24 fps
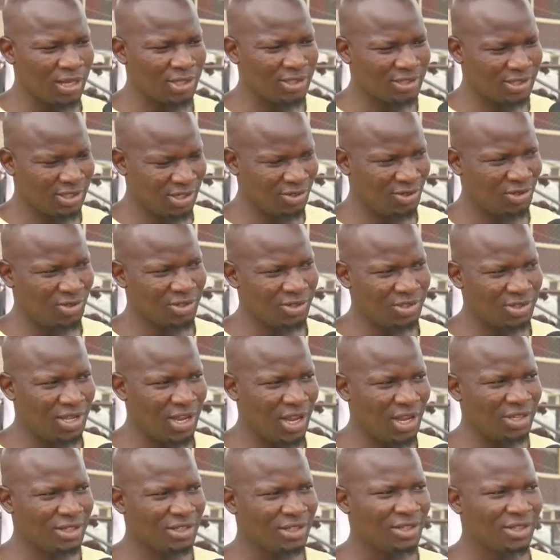so you
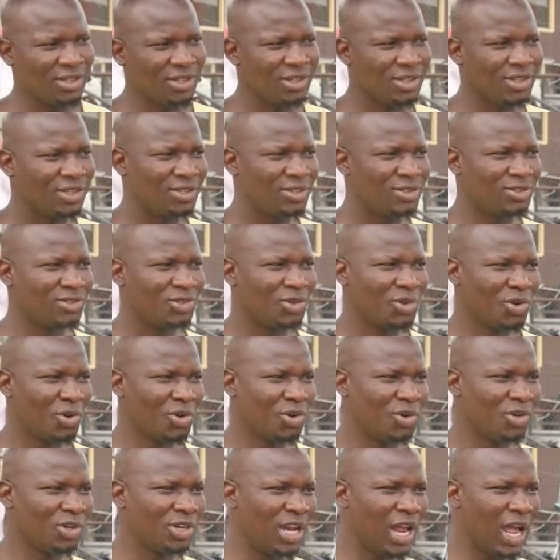understand.
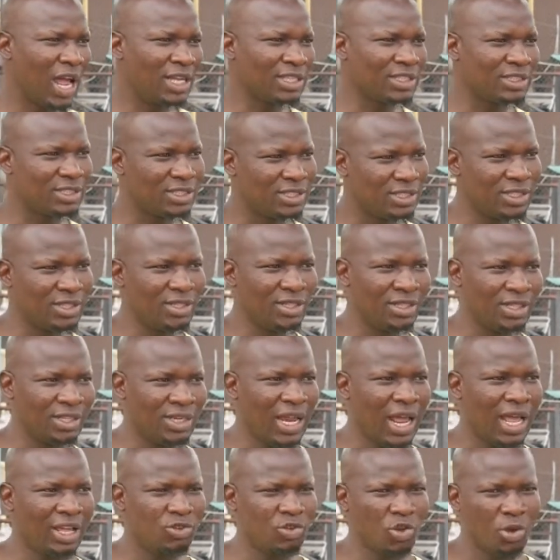So there's
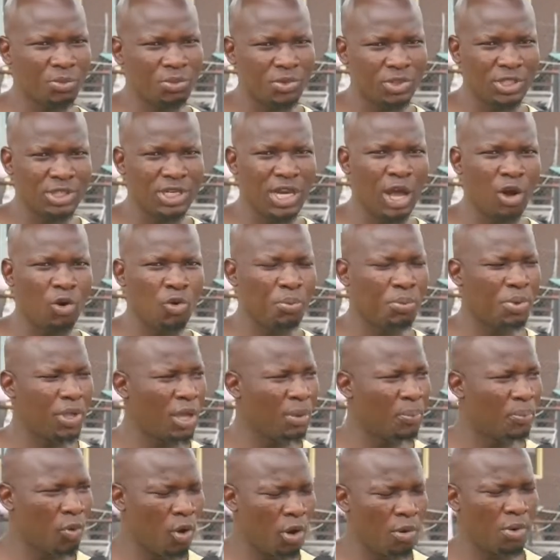something that will
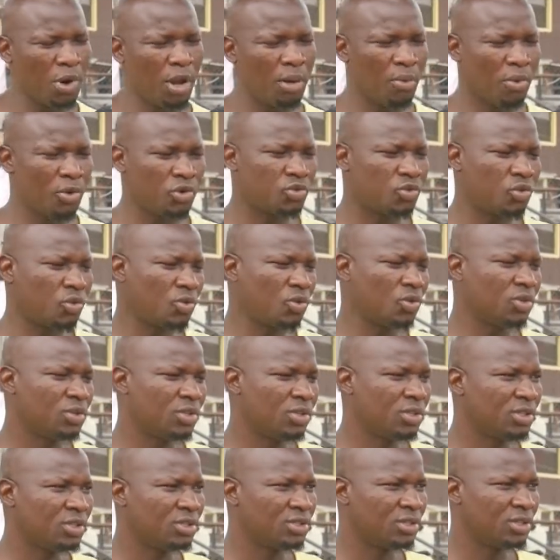be a problem also.
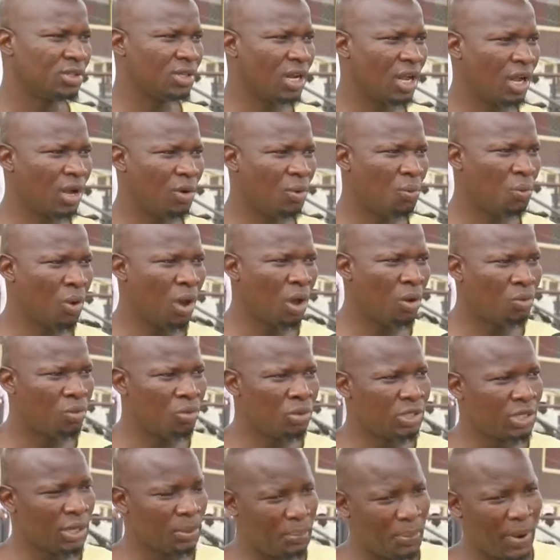So that when
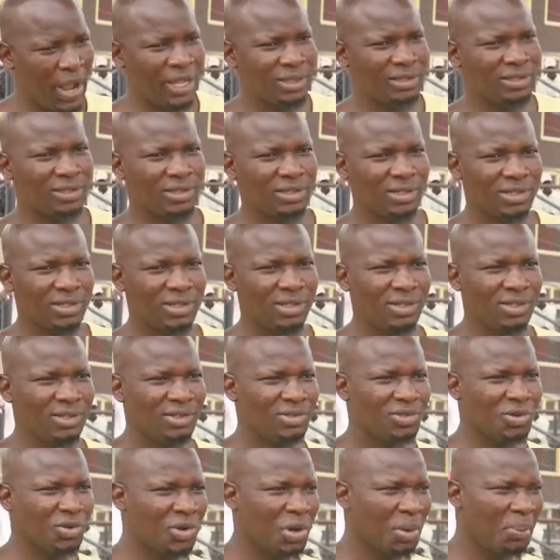we depart,
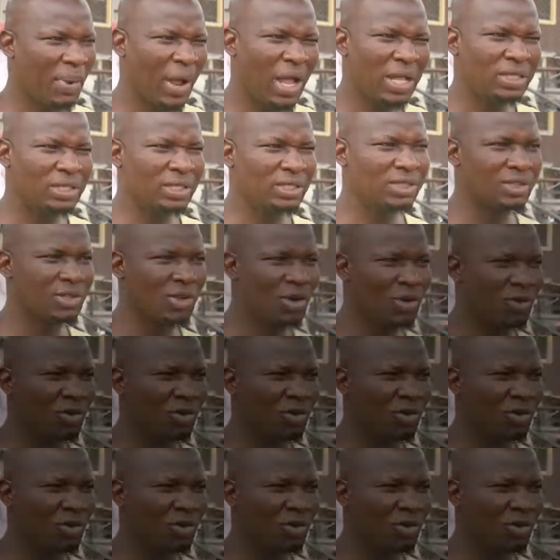so the party is not